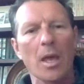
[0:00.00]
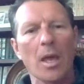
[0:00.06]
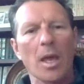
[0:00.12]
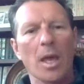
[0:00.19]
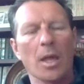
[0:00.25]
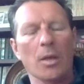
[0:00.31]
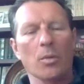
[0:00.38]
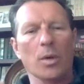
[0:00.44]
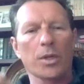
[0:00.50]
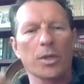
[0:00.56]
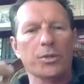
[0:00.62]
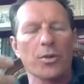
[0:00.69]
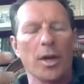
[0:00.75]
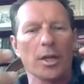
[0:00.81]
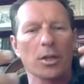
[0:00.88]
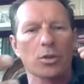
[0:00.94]
And we're
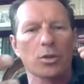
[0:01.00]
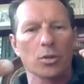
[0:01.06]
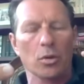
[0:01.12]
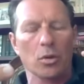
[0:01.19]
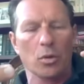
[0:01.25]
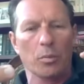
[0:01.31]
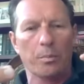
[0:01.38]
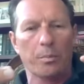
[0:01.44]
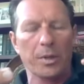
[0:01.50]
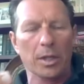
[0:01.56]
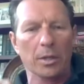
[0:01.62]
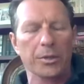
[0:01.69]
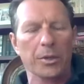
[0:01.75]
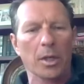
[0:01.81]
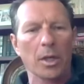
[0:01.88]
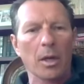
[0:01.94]
trying to
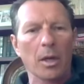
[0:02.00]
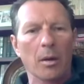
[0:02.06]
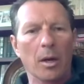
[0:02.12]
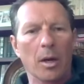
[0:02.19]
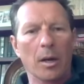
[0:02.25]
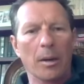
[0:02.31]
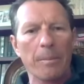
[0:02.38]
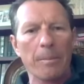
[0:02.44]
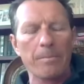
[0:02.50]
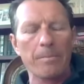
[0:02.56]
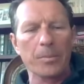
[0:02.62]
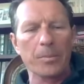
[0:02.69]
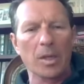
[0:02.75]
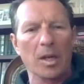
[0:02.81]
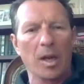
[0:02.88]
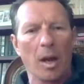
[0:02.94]
build um,
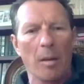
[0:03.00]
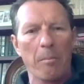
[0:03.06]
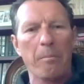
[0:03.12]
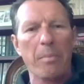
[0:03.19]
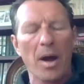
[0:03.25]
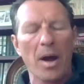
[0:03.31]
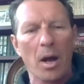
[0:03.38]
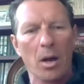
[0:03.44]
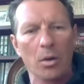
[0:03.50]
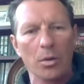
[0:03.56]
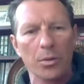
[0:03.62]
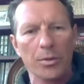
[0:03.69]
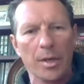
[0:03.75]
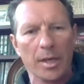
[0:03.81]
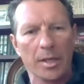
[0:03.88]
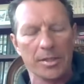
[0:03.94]

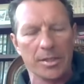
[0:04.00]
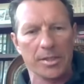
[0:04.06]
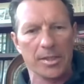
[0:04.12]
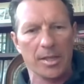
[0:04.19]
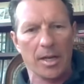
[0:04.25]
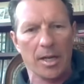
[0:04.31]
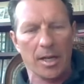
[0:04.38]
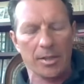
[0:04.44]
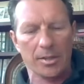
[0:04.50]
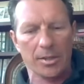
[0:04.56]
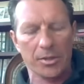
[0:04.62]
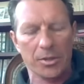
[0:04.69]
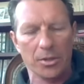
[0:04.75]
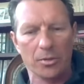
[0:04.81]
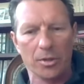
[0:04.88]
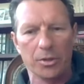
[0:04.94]
compound exercises
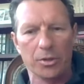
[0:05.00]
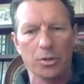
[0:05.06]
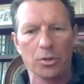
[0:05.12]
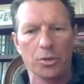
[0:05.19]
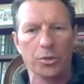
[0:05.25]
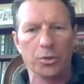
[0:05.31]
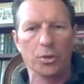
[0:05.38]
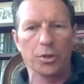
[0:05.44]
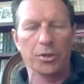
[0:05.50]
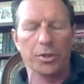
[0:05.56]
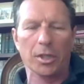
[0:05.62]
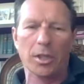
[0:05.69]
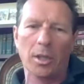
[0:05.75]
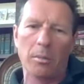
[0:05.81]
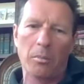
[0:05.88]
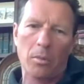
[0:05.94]
so that you do it
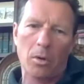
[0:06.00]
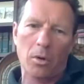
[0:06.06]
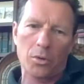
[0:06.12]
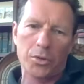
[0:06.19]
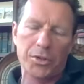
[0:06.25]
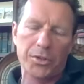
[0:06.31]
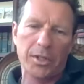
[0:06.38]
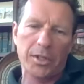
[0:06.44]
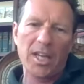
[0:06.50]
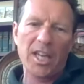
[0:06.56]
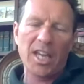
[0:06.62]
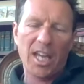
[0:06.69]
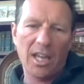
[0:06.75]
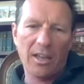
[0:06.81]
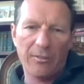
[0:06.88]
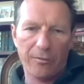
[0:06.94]
in the most
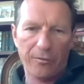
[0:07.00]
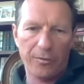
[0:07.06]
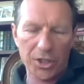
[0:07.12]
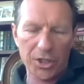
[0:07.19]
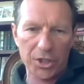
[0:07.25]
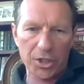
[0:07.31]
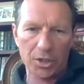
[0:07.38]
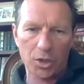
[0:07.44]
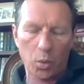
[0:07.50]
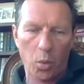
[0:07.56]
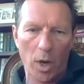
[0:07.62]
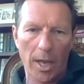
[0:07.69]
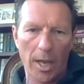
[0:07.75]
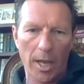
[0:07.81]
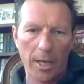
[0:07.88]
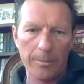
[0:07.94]
efficient
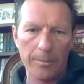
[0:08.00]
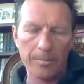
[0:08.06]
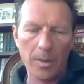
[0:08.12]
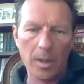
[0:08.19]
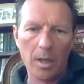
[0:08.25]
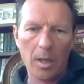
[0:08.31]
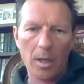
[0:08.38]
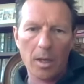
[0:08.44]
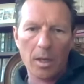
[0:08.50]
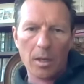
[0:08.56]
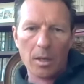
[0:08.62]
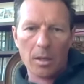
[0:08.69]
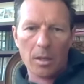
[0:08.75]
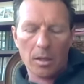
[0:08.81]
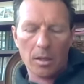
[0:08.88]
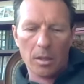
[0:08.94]
way.
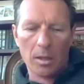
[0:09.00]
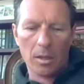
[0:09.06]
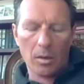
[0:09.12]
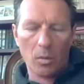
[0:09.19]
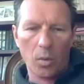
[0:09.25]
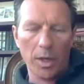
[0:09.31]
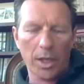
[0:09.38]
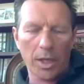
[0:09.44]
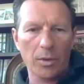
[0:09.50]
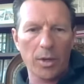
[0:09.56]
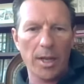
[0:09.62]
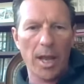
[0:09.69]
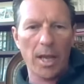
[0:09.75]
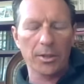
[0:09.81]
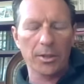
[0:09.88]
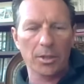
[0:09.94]
Uh, we
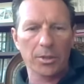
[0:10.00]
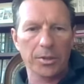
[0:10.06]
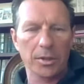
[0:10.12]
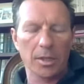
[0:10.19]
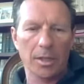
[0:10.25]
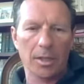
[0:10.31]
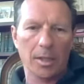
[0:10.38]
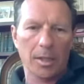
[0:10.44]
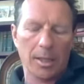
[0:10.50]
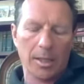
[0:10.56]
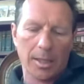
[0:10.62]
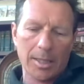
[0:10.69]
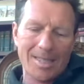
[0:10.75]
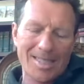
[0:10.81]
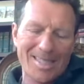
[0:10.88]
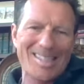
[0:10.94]
created uh,
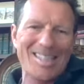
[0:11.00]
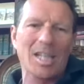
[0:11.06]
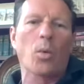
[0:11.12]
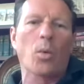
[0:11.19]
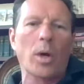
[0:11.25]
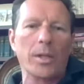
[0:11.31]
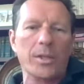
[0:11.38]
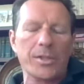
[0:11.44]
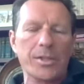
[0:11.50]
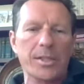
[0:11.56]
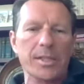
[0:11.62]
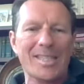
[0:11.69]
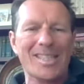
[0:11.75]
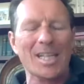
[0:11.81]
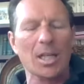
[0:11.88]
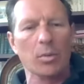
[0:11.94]
a sequence.
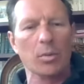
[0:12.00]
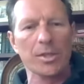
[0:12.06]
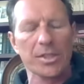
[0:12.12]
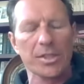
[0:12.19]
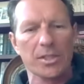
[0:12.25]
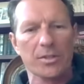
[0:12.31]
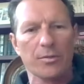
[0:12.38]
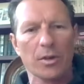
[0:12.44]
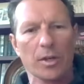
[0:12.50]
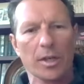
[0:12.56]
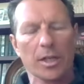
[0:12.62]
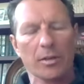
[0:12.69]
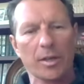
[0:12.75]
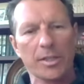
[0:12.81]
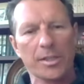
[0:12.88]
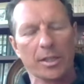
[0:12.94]
Sequence is very
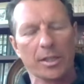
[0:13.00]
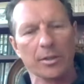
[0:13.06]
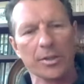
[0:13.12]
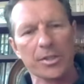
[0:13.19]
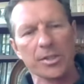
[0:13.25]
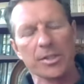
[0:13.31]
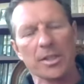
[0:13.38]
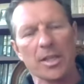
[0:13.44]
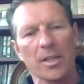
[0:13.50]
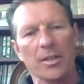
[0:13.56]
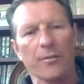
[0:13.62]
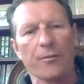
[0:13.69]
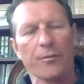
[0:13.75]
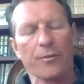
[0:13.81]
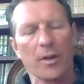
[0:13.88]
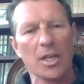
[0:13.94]
critical. This is another
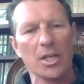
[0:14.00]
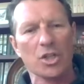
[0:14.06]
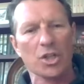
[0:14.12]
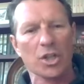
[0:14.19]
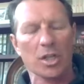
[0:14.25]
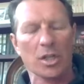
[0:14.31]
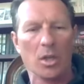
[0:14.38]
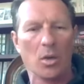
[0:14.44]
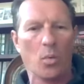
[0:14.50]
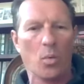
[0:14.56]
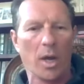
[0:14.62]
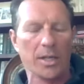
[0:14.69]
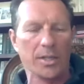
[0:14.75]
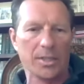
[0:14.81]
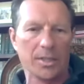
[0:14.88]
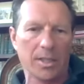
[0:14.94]
fringe in the
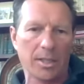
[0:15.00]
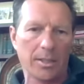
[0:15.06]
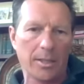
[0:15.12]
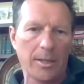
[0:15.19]
West that